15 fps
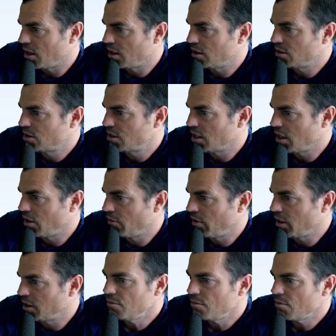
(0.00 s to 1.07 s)

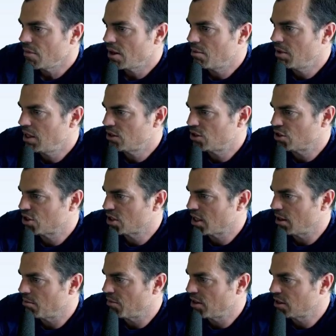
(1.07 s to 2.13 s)
series. But let's just
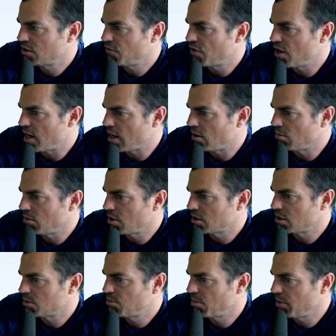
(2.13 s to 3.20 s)
skip this for now because
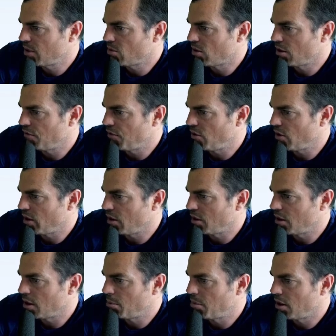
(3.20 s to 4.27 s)
there's probably quite a few here
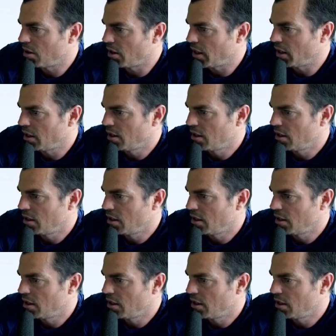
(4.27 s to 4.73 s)
that apply.